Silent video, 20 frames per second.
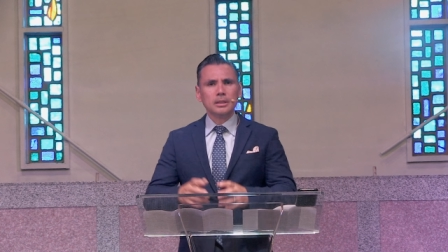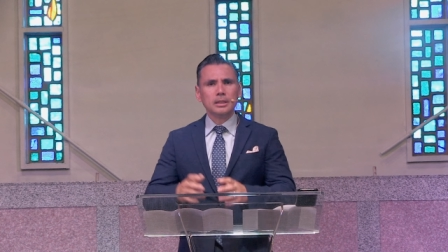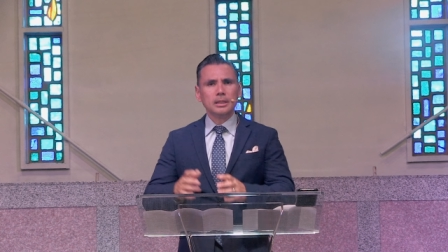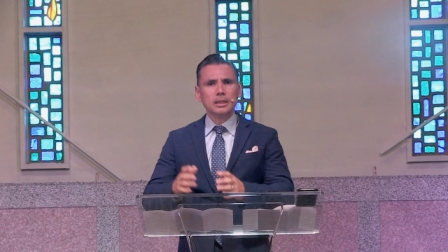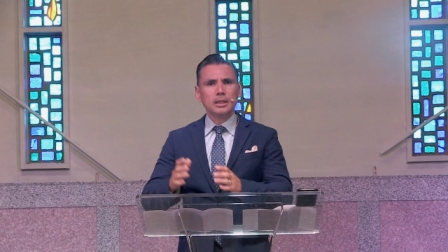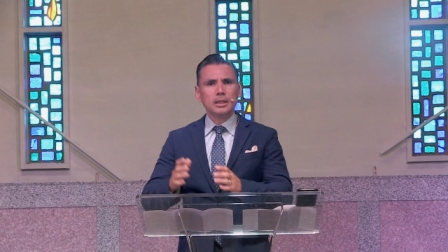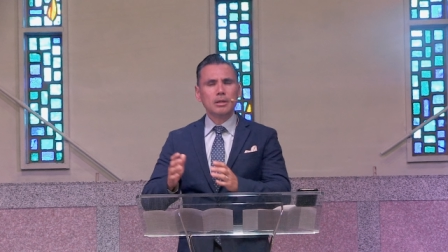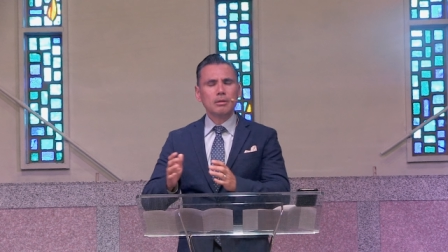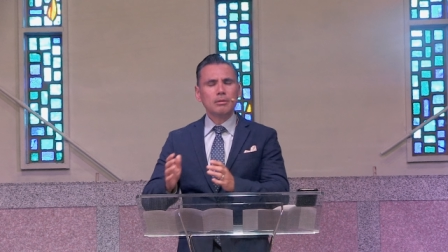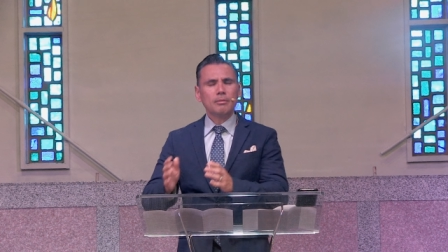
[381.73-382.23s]

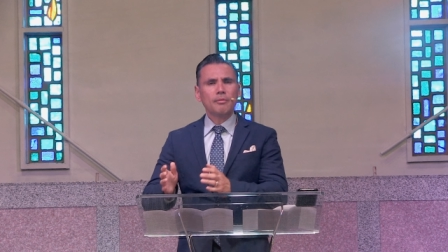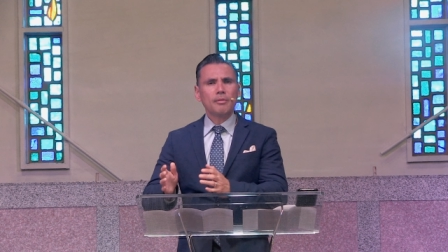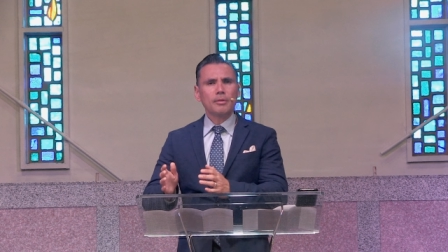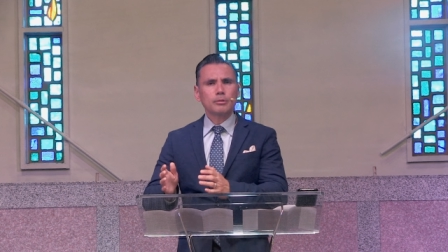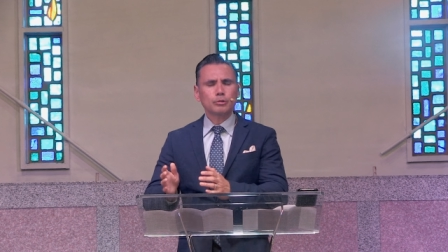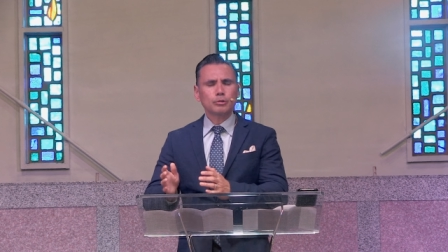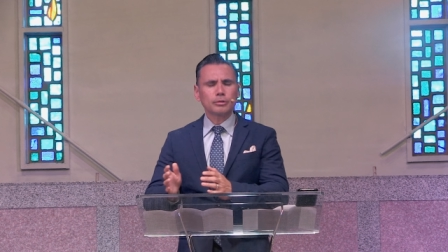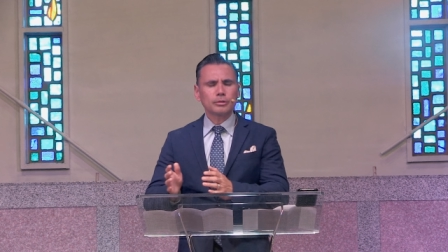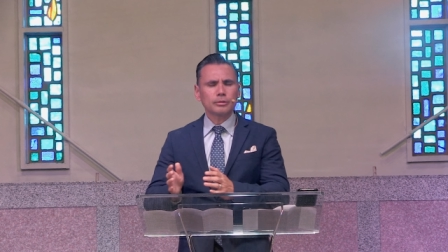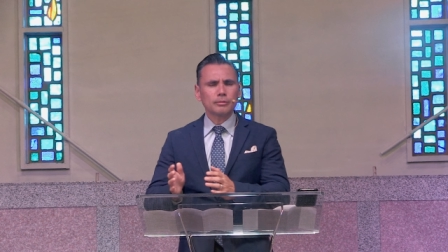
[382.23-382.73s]
Here in 1
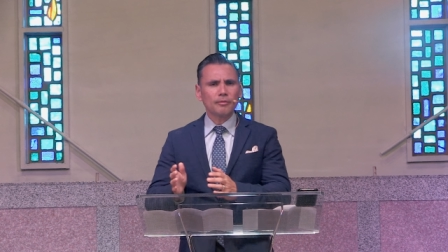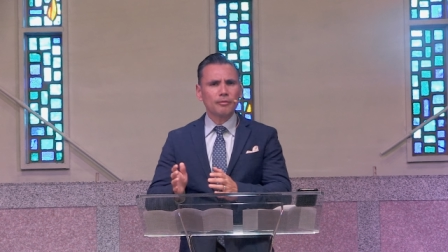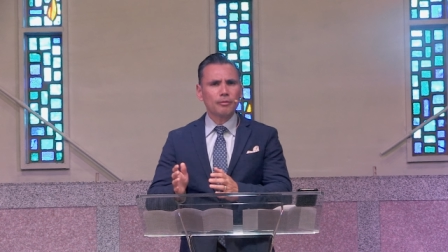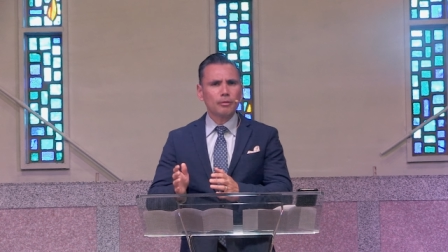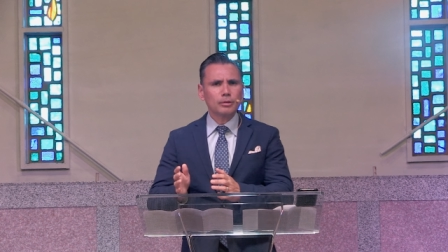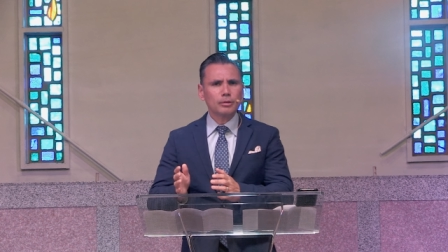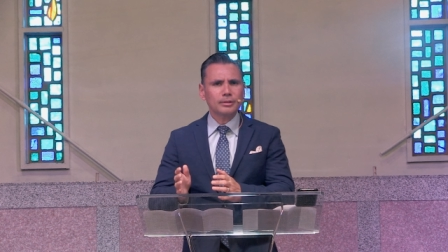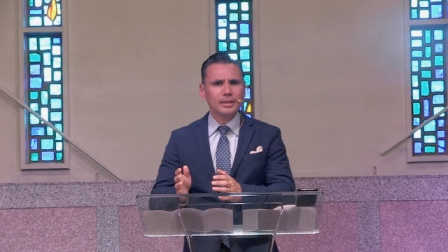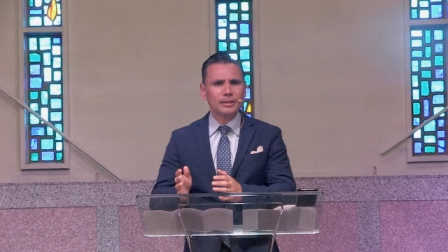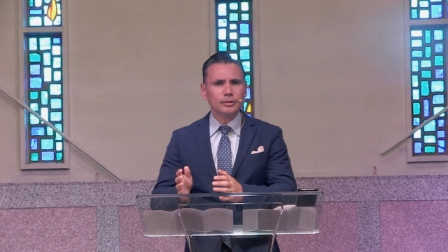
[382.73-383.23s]

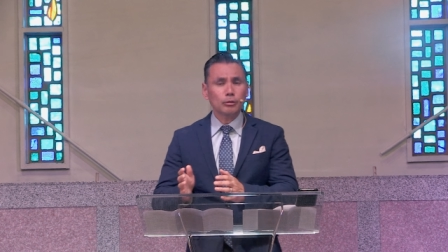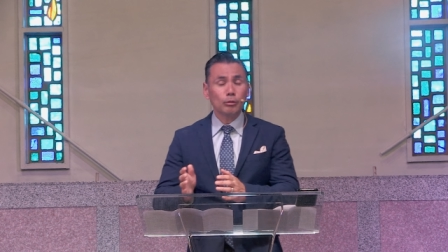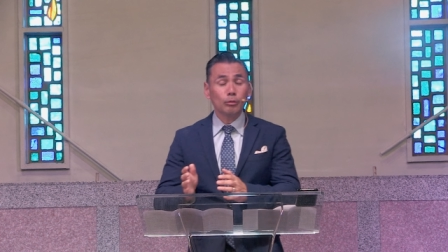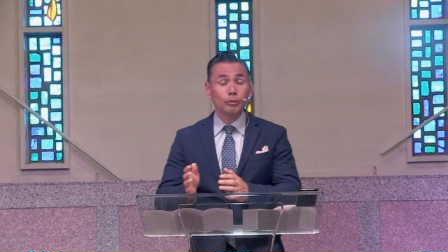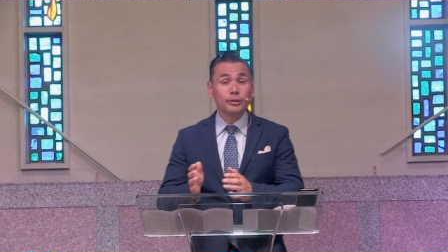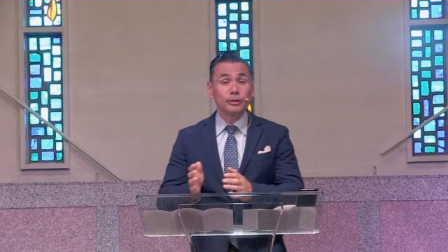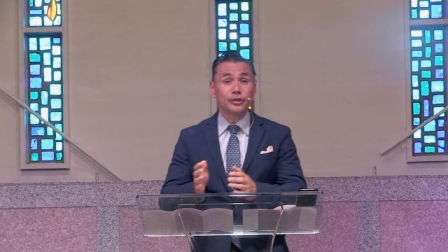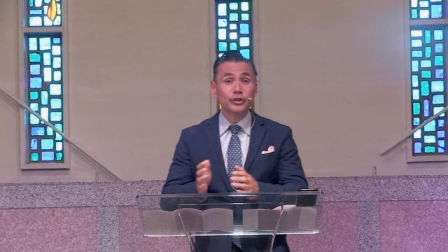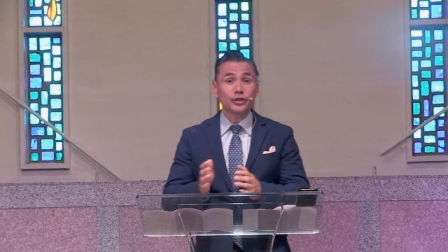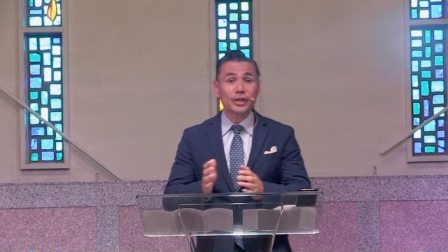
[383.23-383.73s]

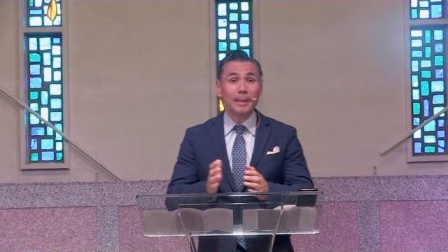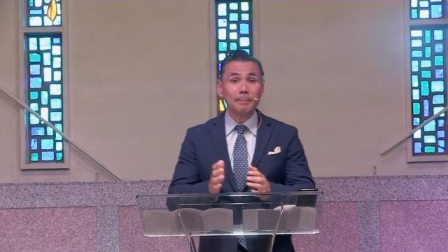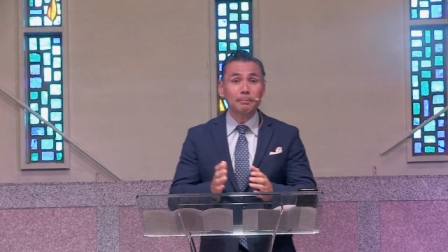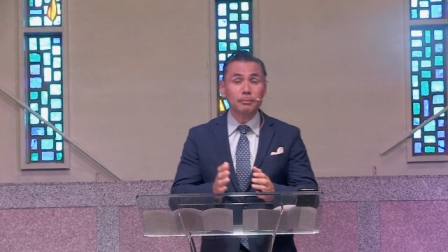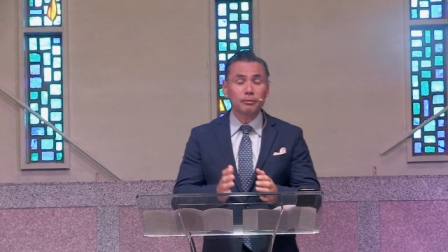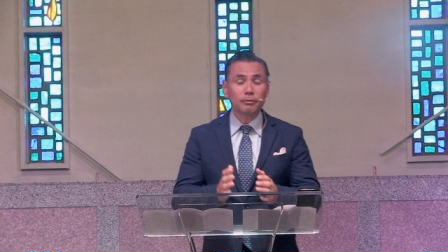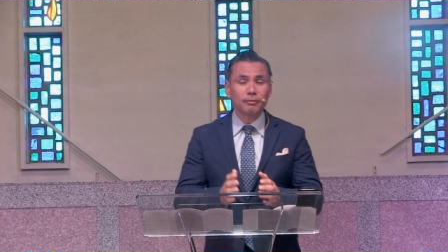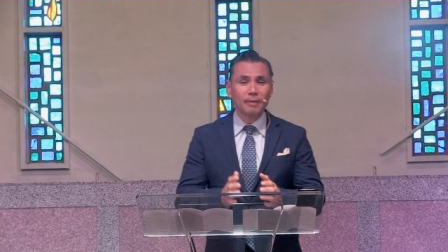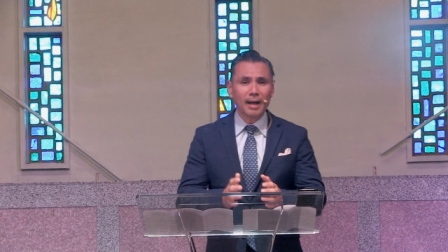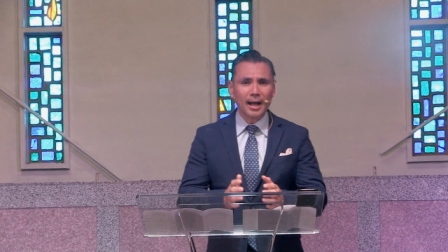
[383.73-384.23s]
Thessalonians chapter
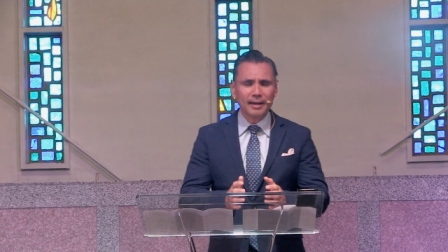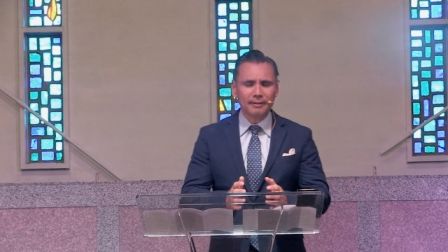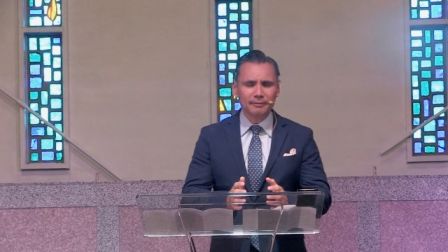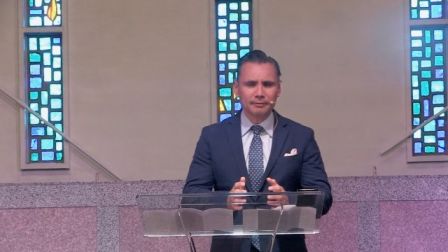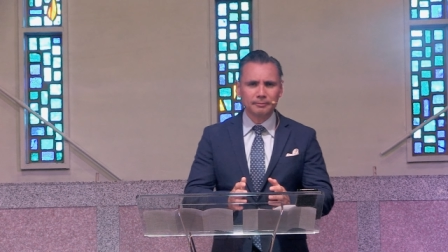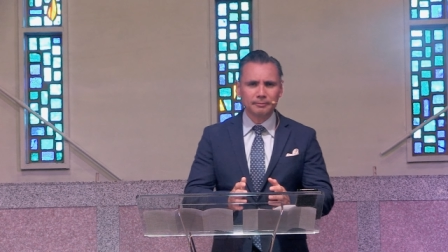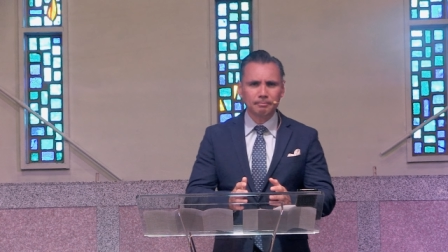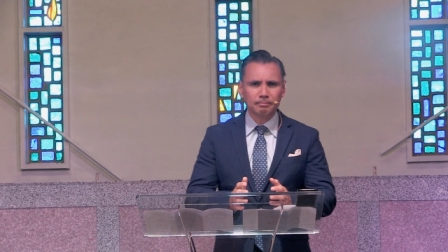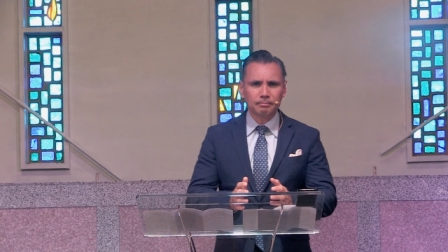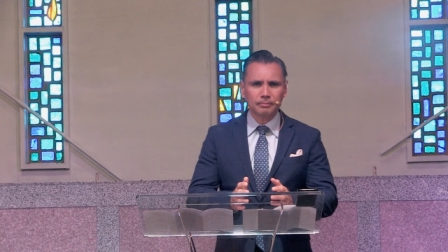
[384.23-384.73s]
5,